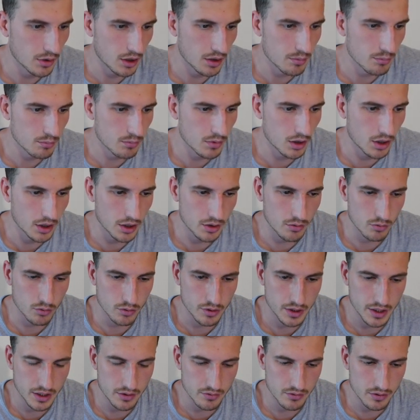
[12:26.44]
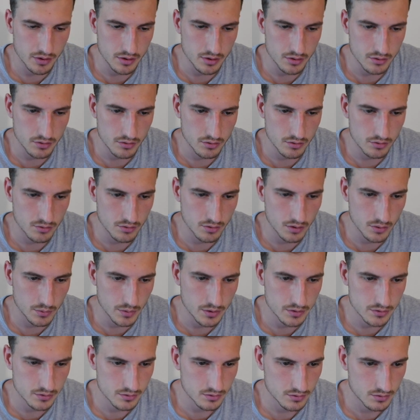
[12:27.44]
I'm higher on Henry than
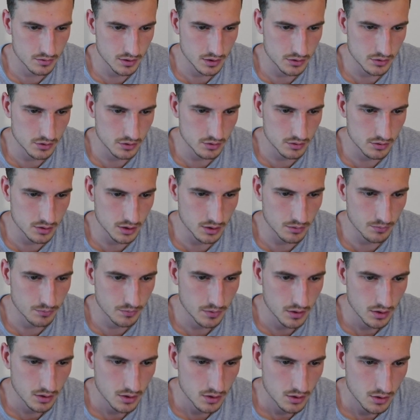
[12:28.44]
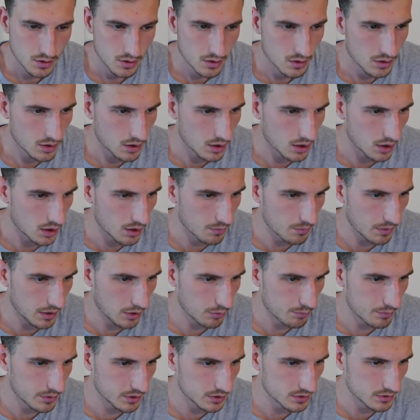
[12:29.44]
Lewis, as you can tell.
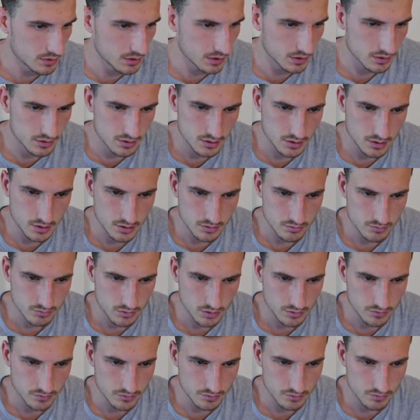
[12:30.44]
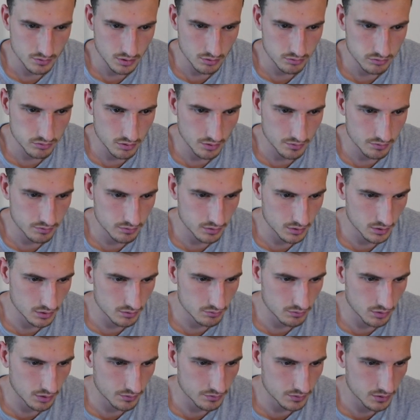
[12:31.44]
How big is the next tier?
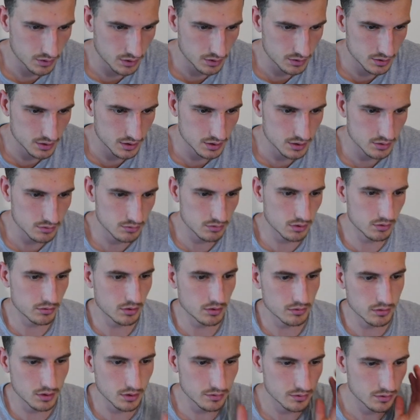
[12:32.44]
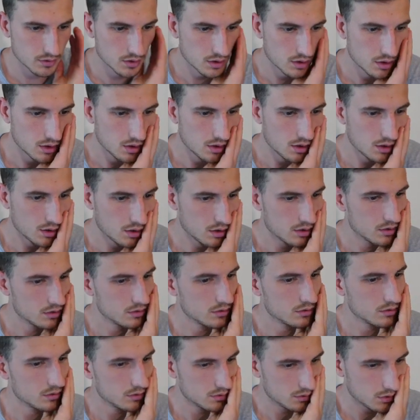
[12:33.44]
Rough sizes. Rough.
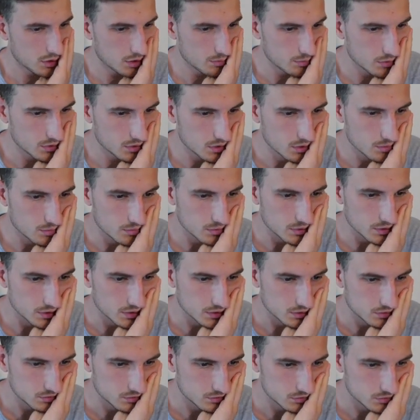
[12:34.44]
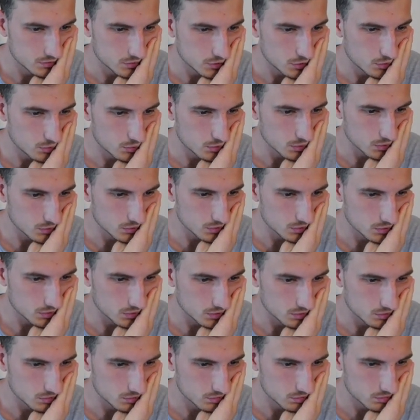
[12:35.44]
Ty Montgomery, Duke
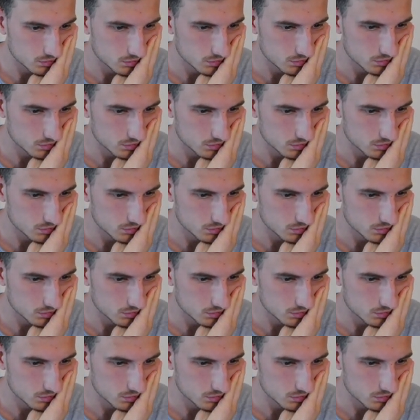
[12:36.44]
Johnson.